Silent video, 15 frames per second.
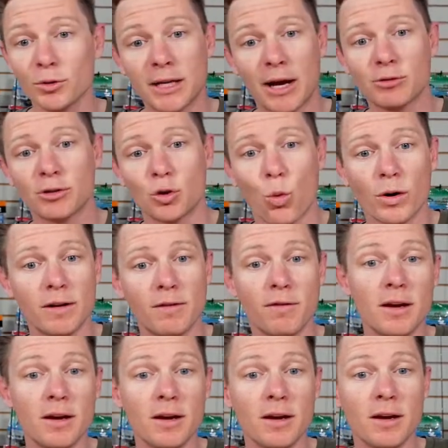all down to
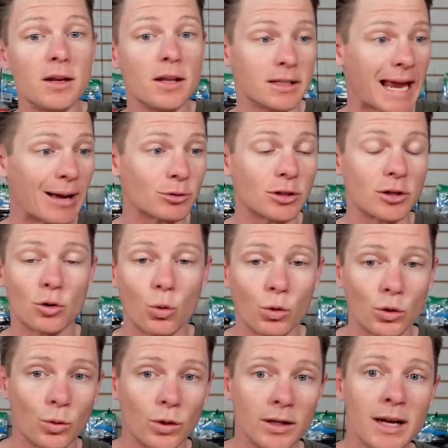20 feet, ounce,
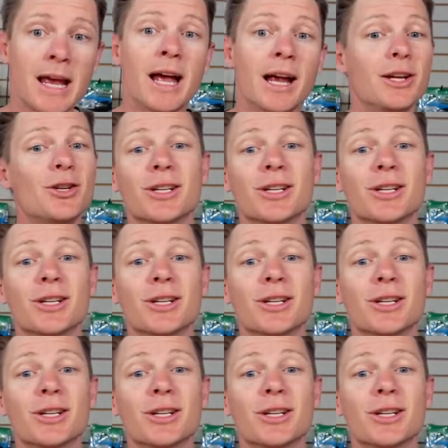quarter one.